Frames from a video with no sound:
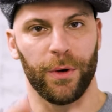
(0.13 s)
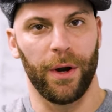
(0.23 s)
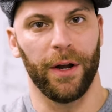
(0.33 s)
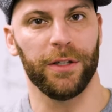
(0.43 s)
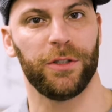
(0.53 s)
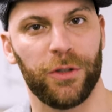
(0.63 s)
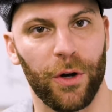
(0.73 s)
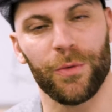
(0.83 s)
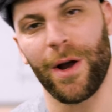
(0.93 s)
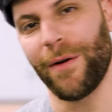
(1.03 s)
going on guys?
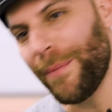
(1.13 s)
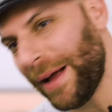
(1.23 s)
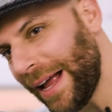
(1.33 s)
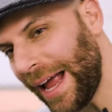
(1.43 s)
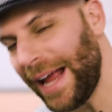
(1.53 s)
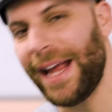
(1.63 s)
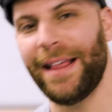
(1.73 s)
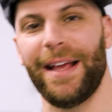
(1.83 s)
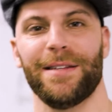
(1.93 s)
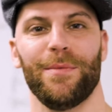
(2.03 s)
Charles Weinraub,
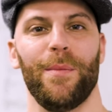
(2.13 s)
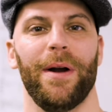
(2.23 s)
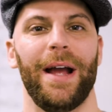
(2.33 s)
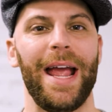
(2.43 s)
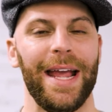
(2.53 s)
aka The Handsome Home Buyer,